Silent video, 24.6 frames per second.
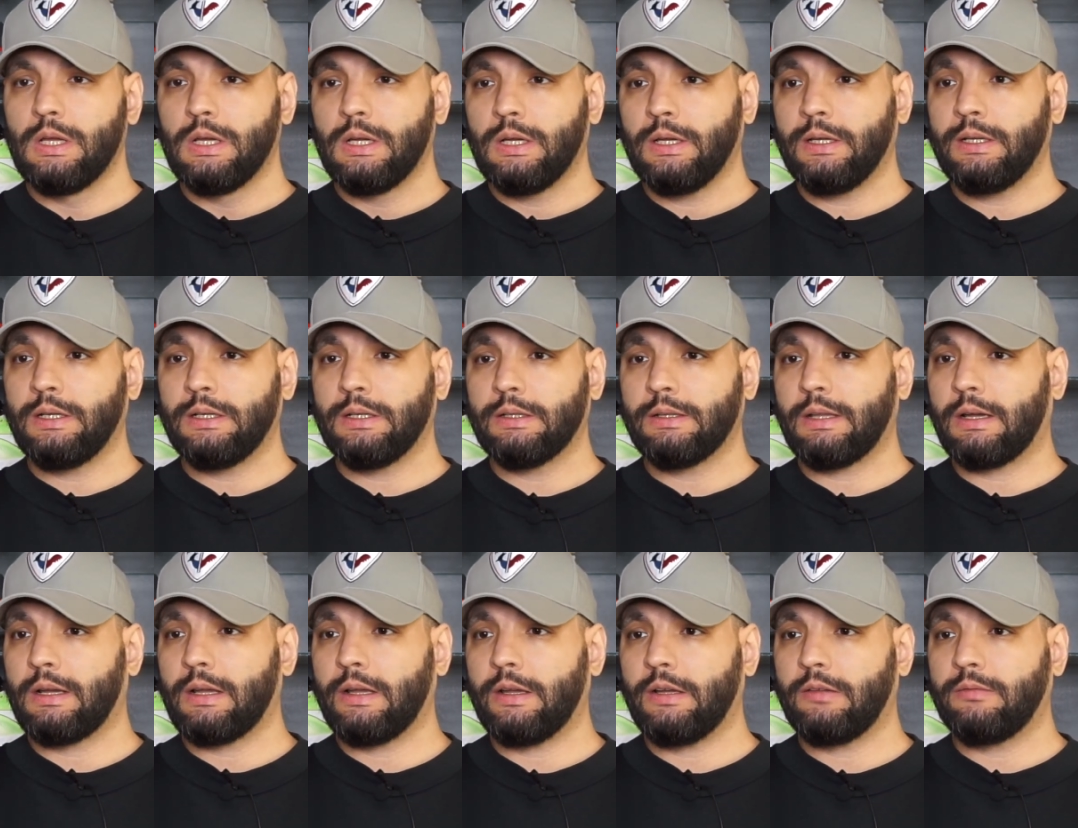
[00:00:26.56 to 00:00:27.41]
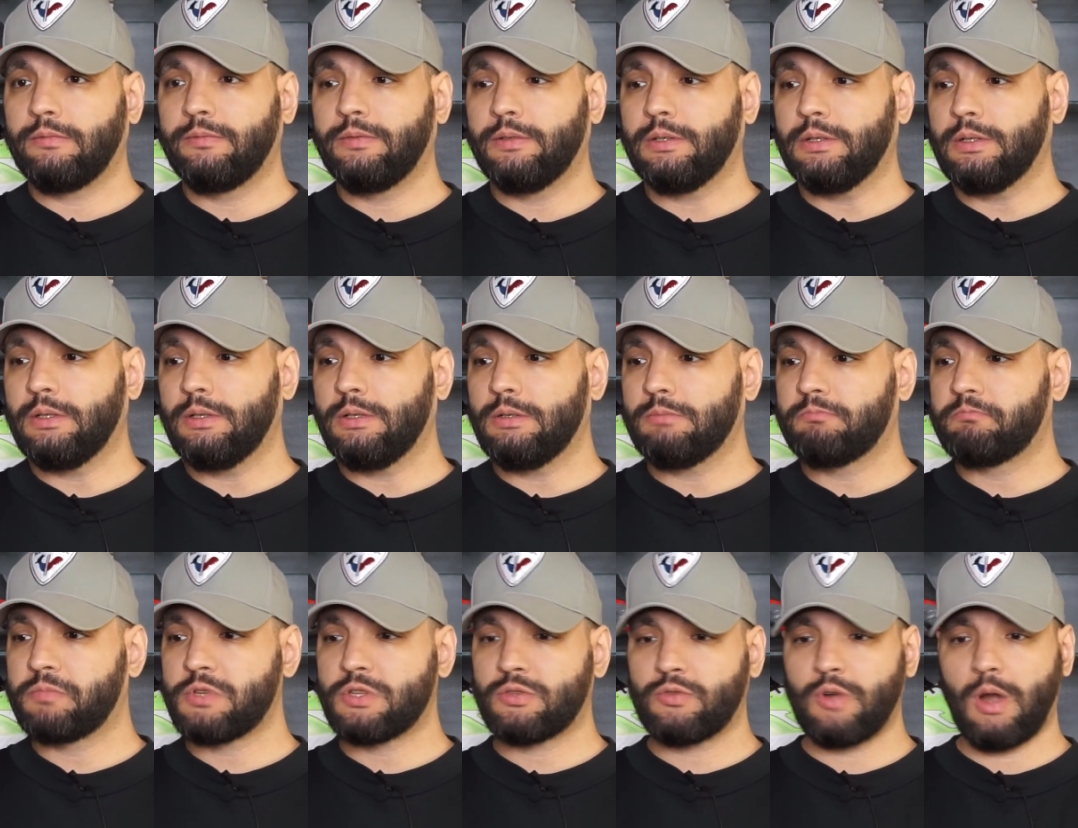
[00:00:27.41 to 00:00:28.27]
And I have
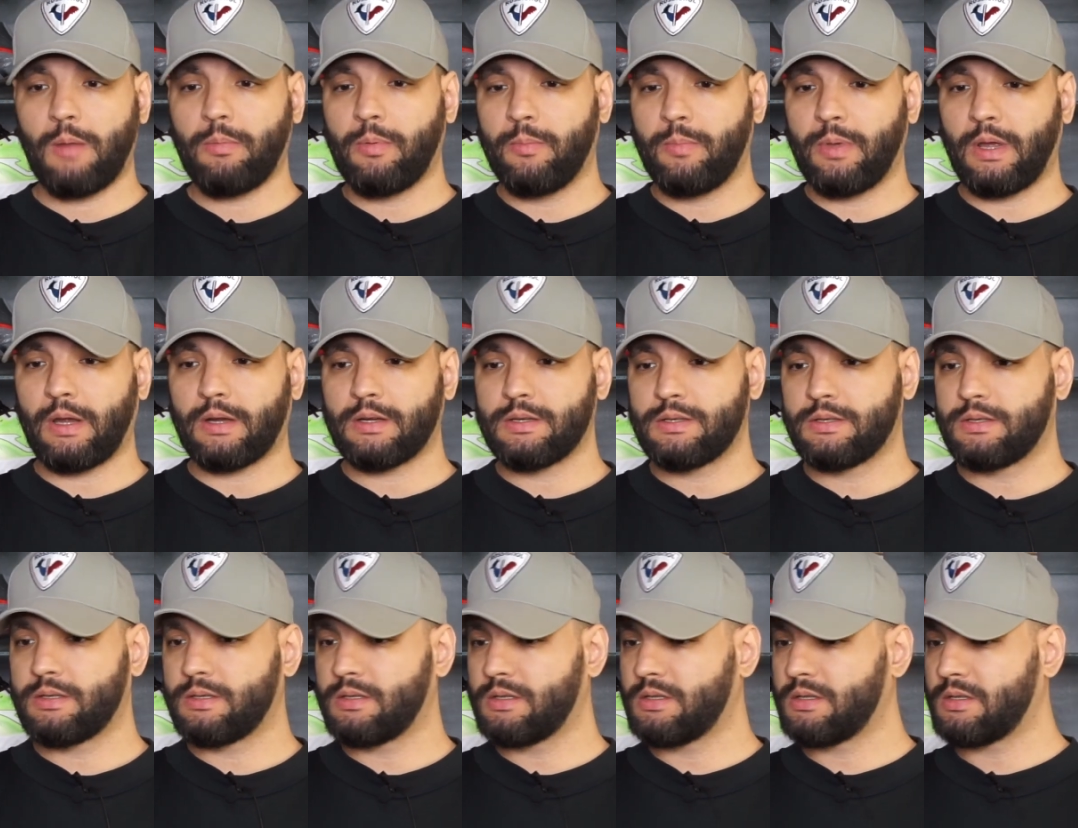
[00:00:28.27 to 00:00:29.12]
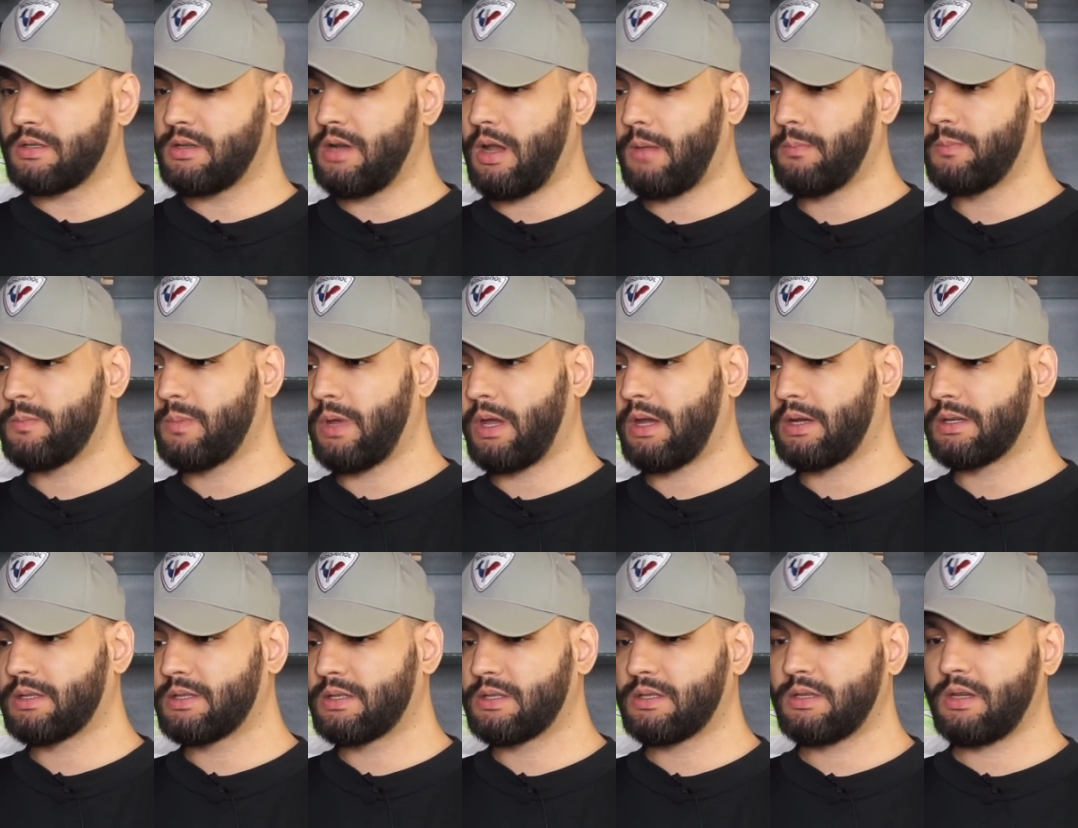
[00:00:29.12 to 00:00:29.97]
strapbacks,
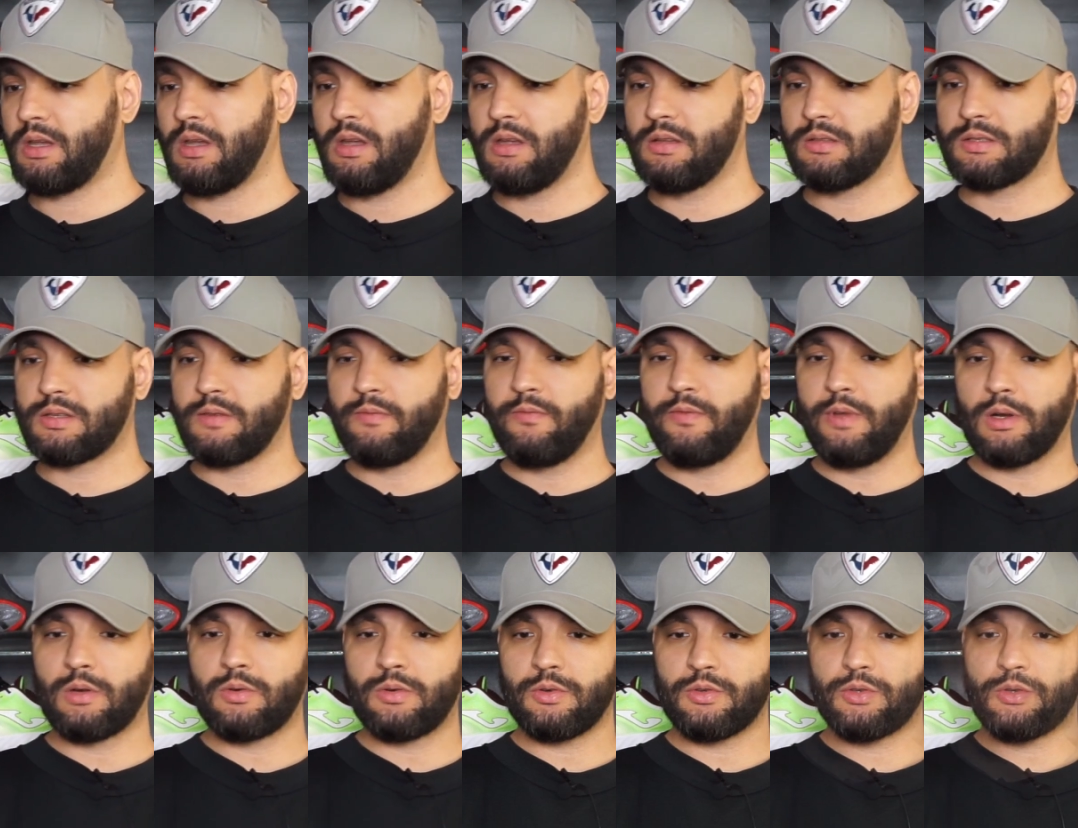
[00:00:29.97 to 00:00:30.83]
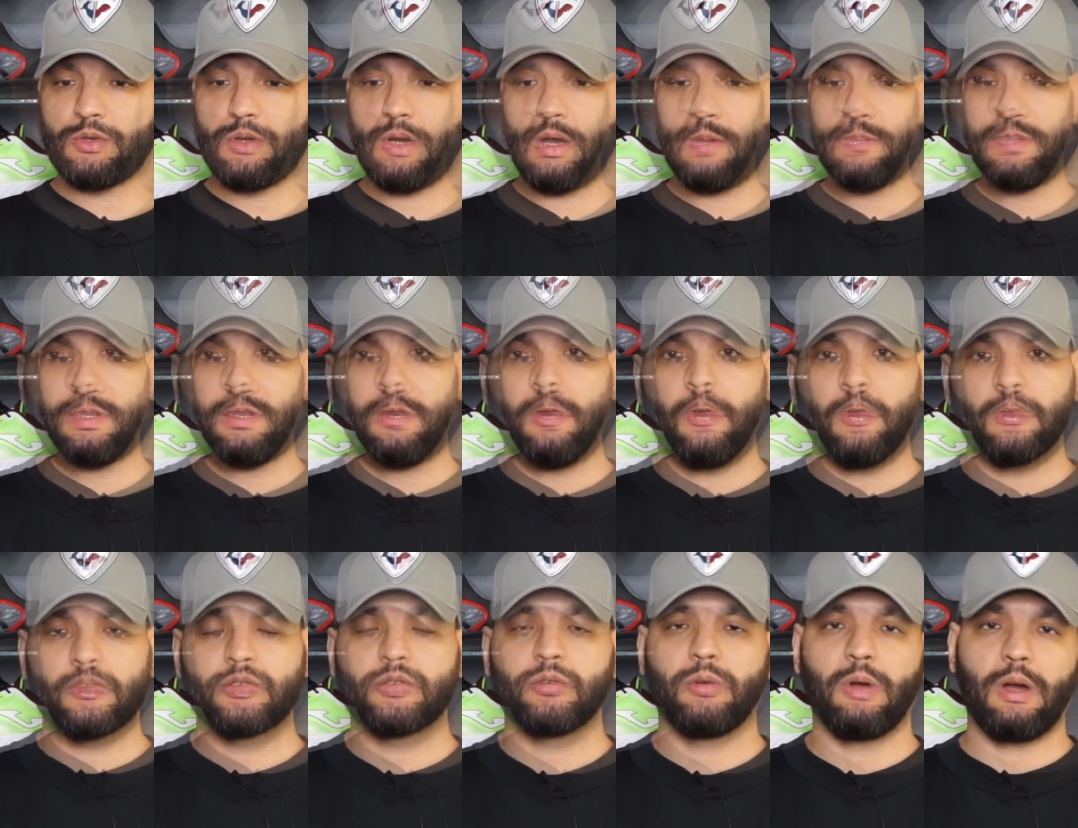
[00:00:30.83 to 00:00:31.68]
snapbacks and some velcro straps.
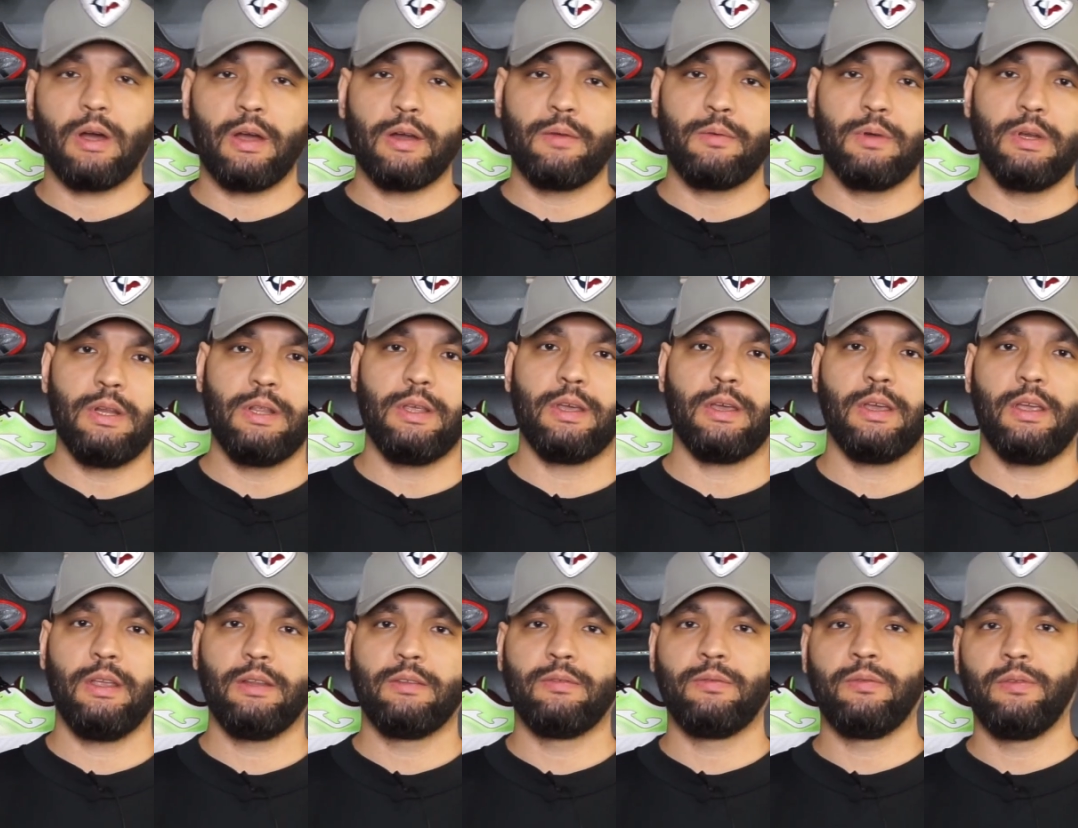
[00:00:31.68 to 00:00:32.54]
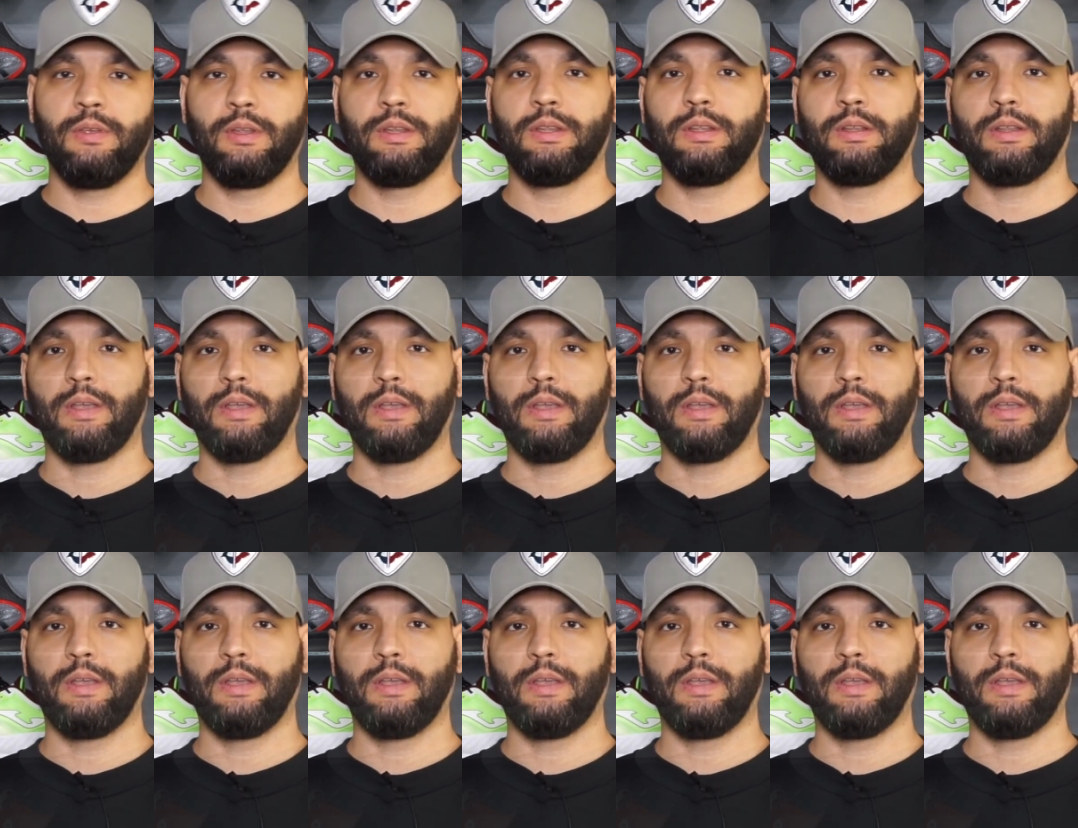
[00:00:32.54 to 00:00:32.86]
Also, I really hate fitted